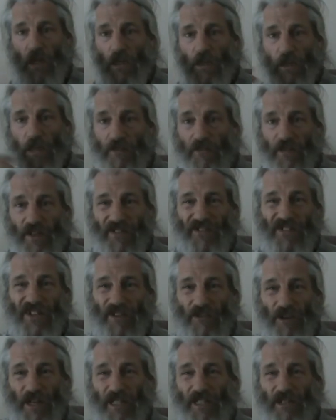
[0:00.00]
They wouldn't even
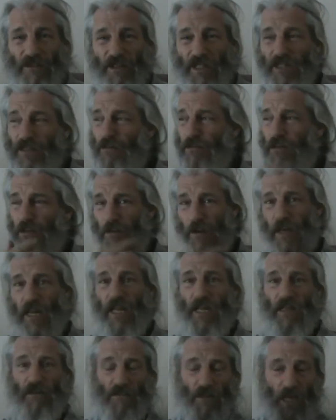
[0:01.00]
have had crystal to
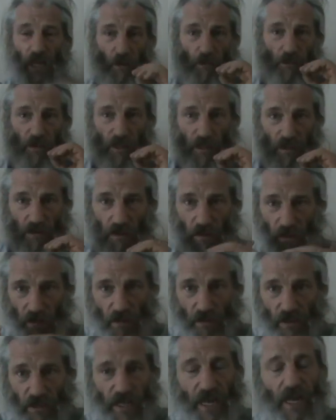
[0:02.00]
it. It was a
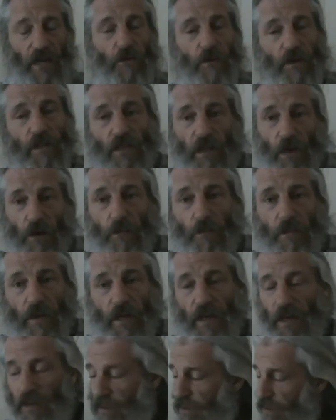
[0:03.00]
stand on its own
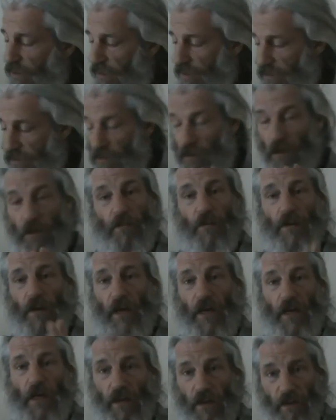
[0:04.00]
beer as an
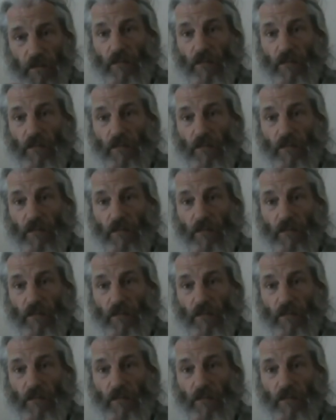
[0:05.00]
IPA.